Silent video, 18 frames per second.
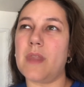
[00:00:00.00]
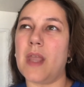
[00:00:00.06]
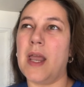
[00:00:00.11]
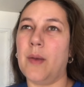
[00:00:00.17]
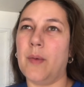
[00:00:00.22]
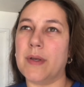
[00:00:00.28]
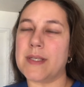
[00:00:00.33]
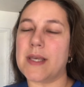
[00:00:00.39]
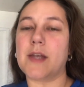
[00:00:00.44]

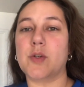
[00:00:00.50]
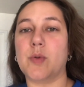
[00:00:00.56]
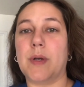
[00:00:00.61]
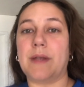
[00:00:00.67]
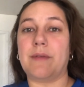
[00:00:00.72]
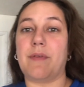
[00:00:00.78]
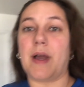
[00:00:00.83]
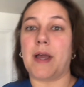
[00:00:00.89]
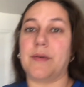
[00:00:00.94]
I was at
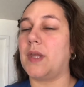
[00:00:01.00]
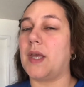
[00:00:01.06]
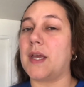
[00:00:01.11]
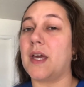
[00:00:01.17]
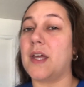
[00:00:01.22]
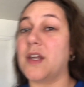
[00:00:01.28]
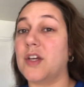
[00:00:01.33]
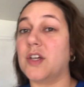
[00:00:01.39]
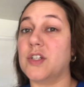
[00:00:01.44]
25. I
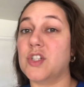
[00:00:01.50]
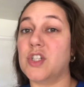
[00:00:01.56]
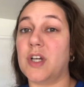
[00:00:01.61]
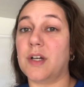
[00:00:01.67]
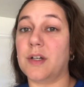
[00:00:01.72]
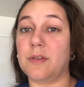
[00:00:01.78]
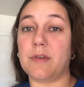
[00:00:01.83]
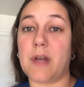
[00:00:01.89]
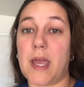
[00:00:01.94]
got a good
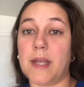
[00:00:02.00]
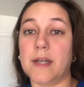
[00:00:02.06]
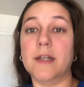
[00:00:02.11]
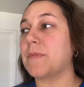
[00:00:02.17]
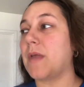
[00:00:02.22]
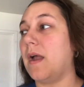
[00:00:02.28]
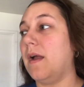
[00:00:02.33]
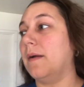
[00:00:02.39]
chunk read.